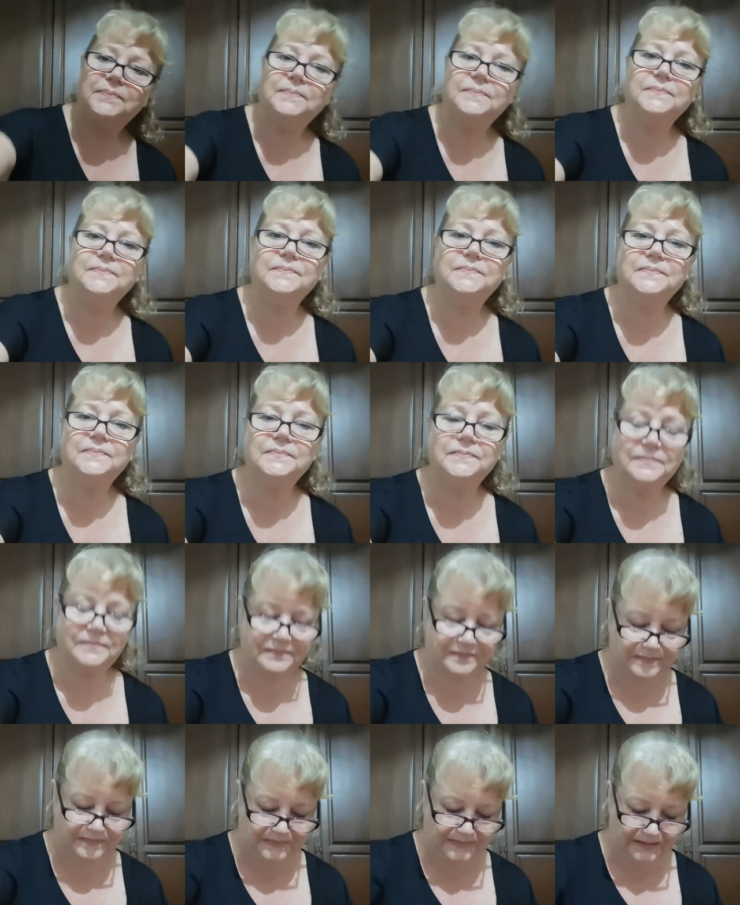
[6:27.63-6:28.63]

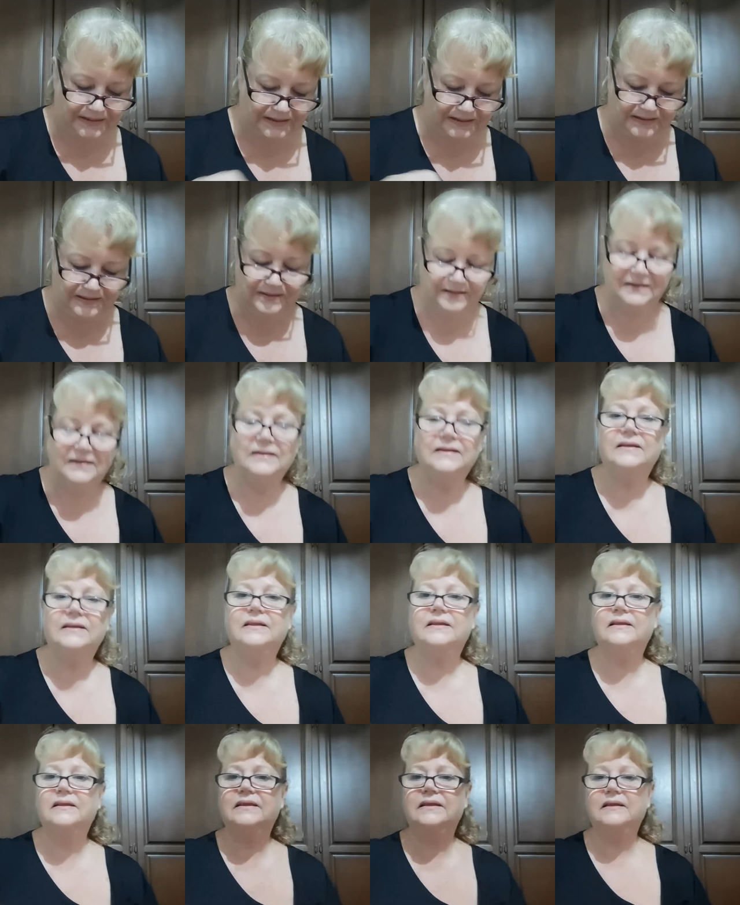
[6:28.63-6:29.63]

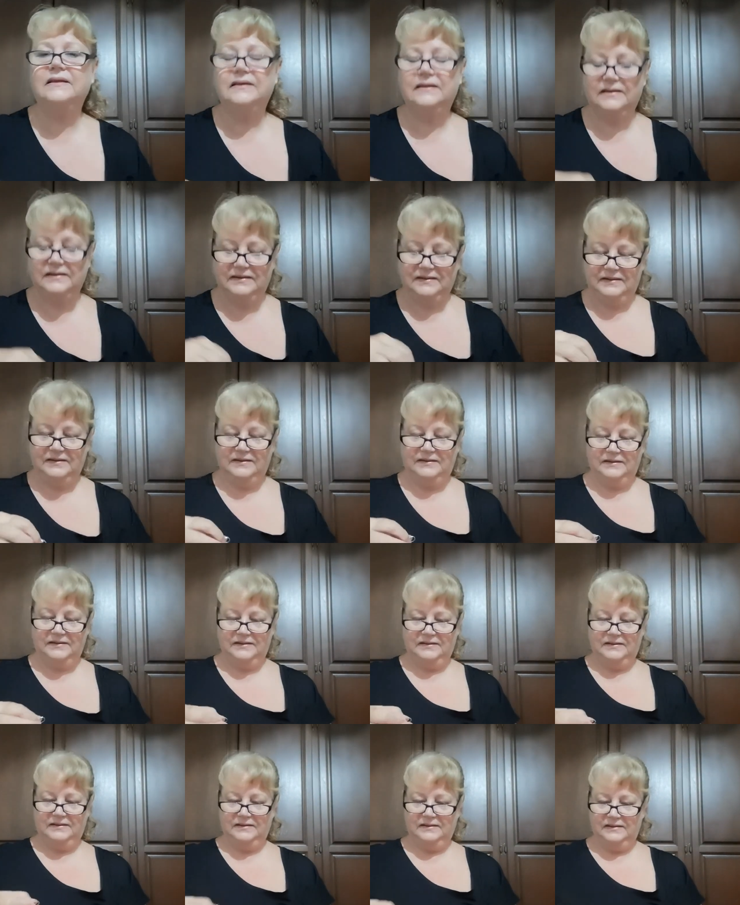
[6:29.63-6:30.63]

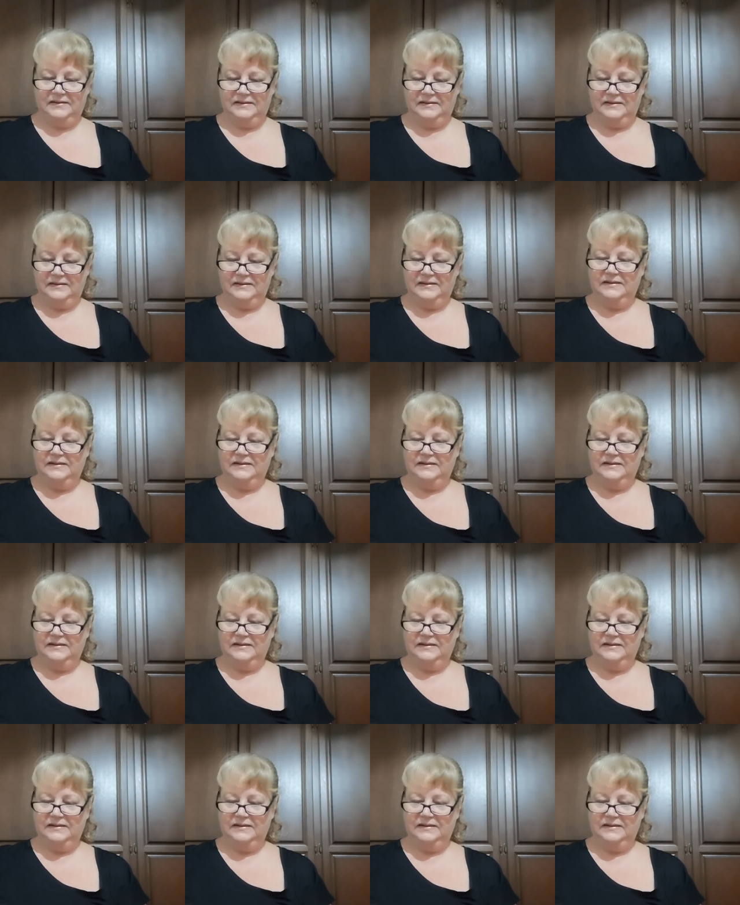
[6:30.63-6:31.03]
(silence)